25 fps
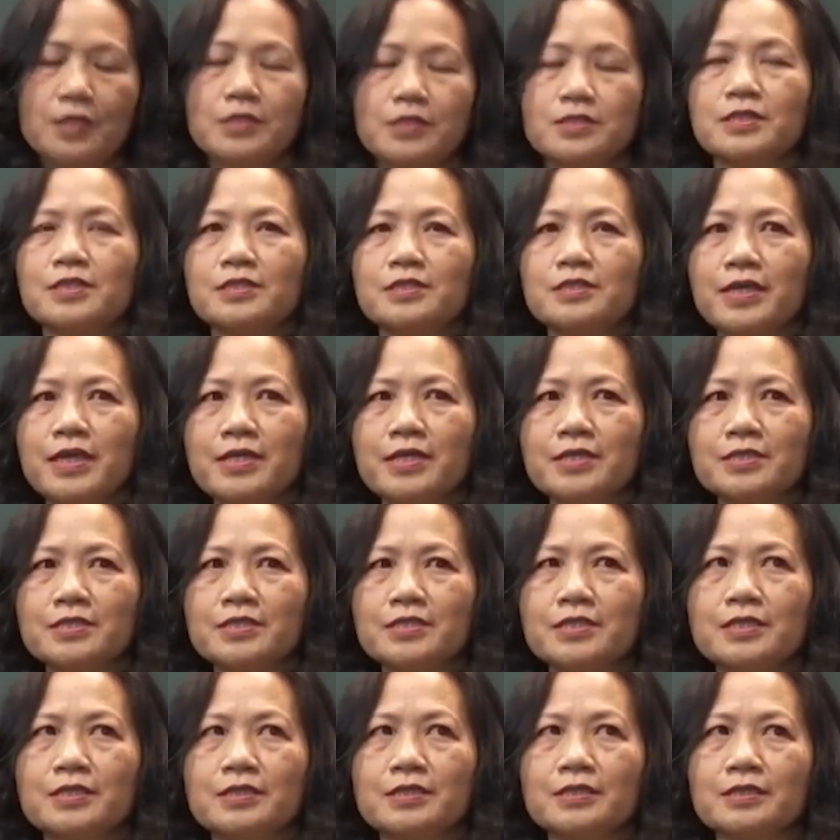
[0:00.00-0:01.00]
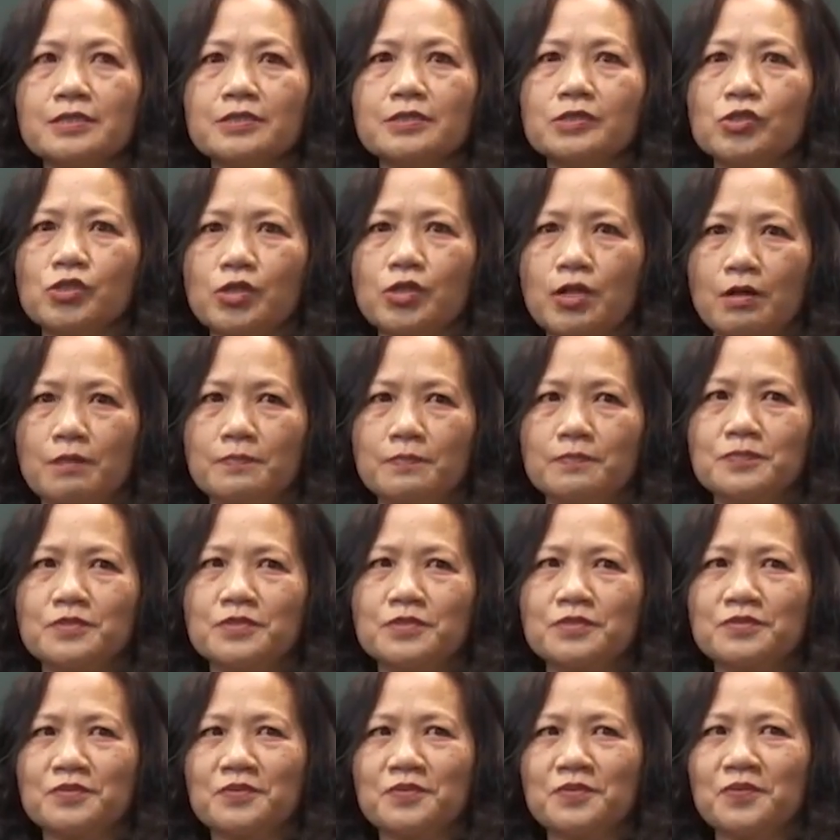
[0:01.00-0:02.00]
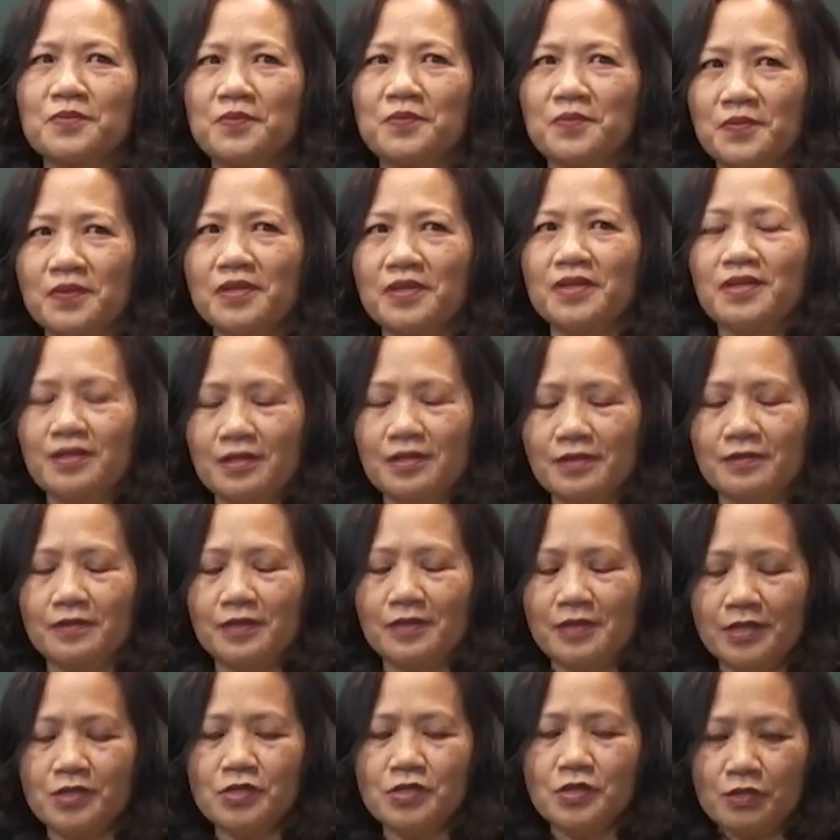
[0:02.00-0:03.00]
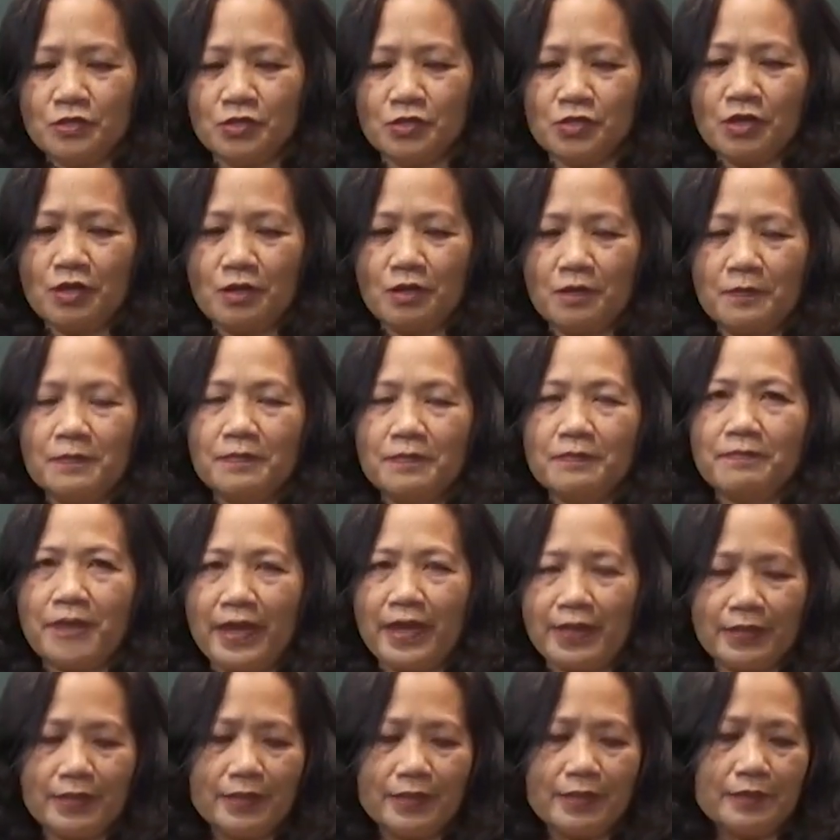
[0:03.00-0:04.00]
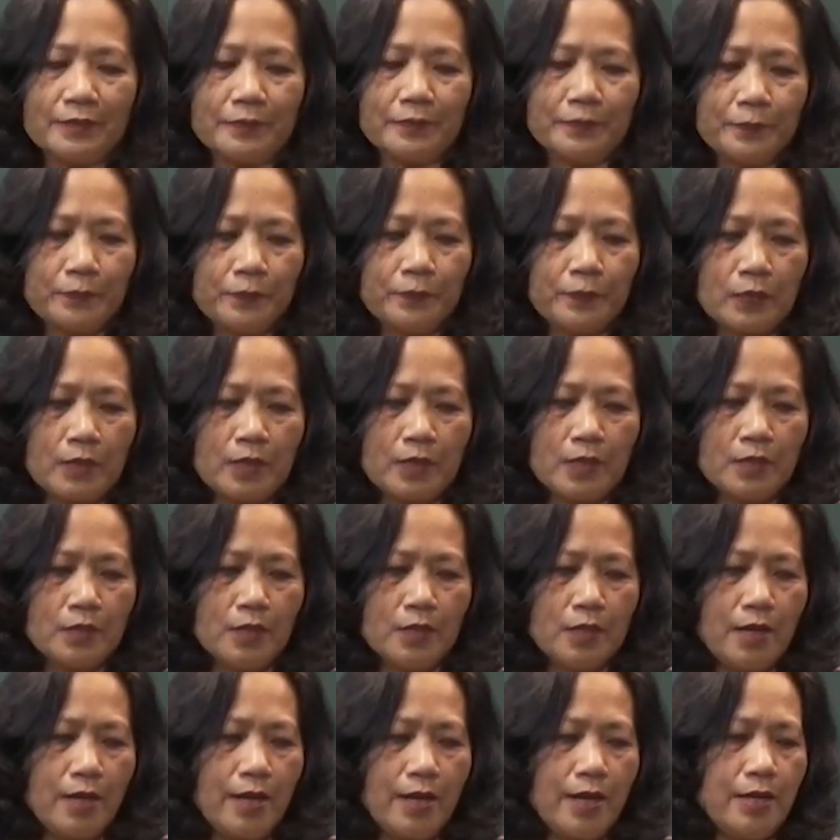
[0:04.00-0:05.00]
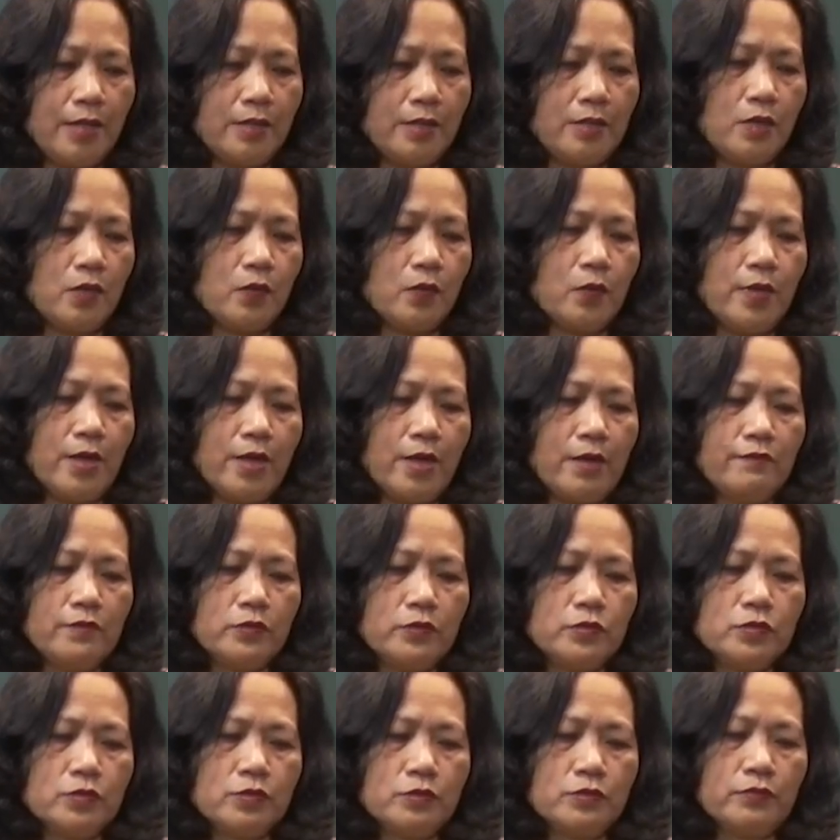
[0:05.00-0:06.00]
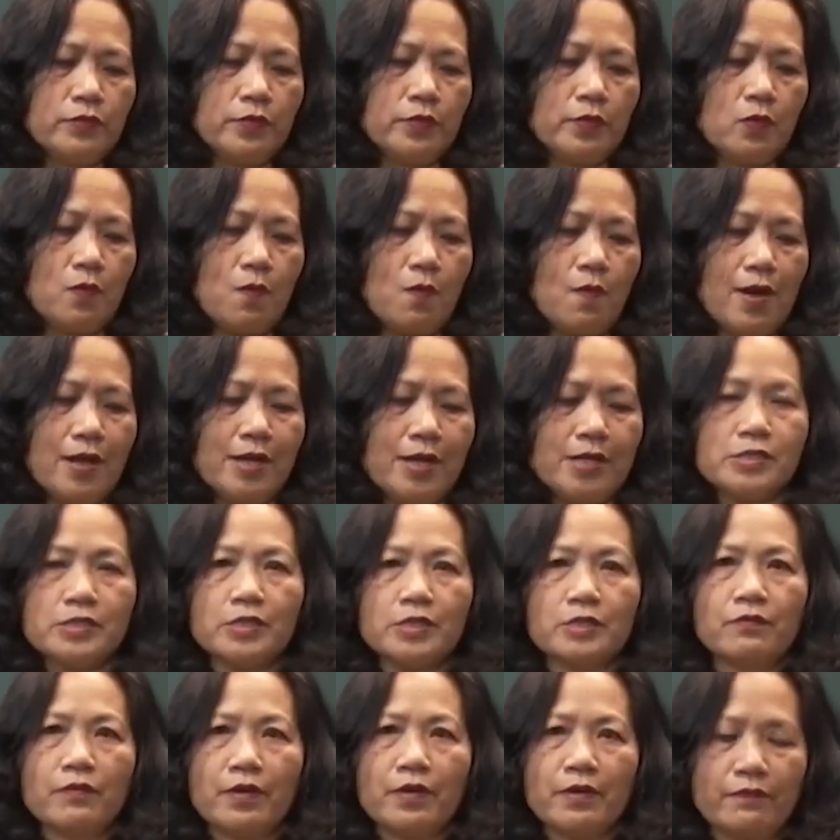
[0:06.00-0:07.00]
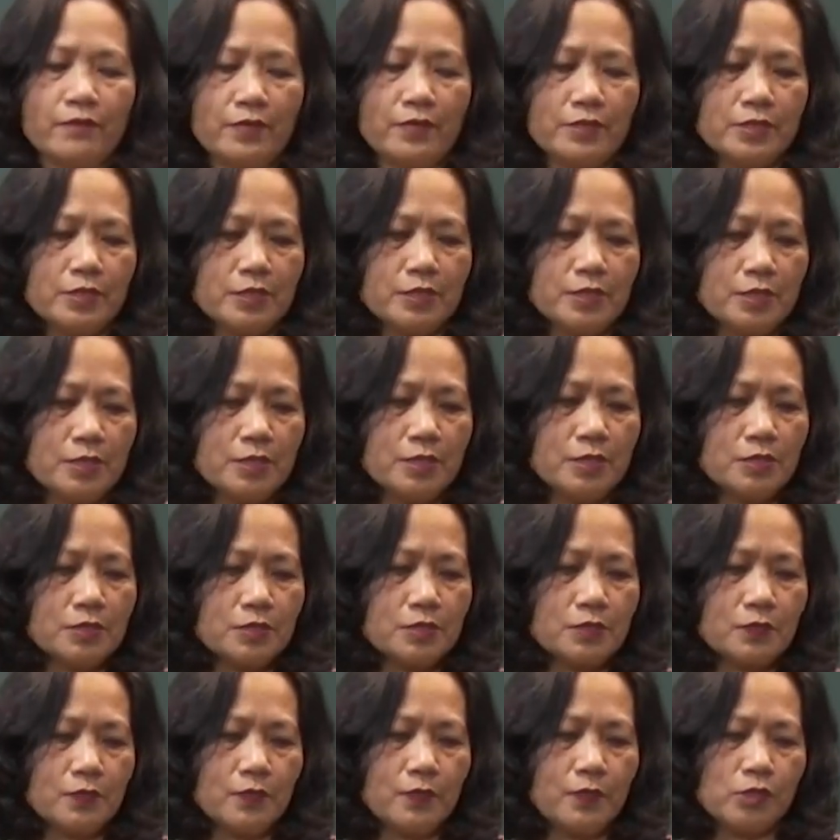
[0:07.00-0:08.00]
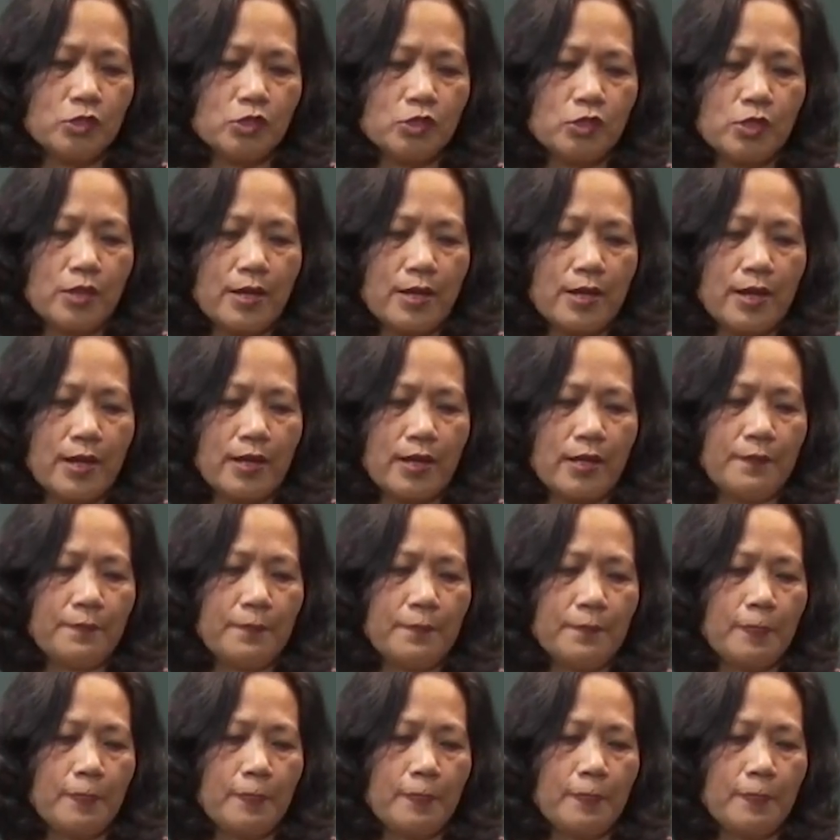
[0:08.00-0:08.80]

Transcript: the testing jobs in your job better. And we have 2 required references, which are